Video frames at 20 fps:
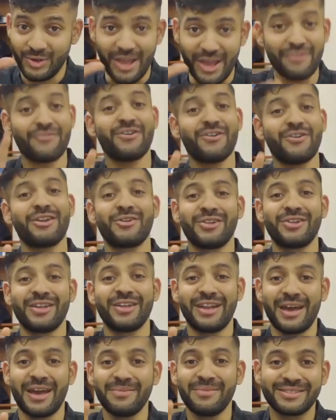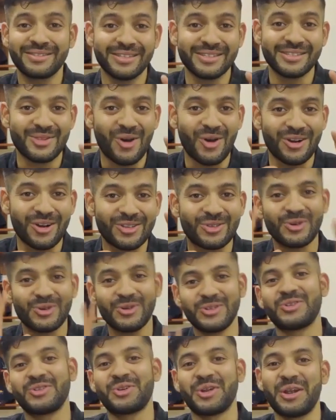F one aerodynamics is not so
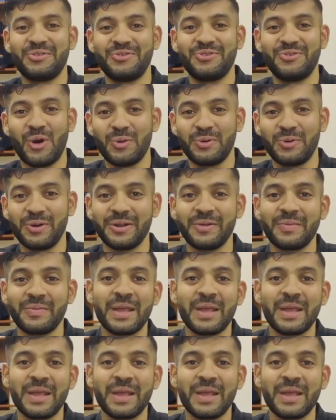straightforward.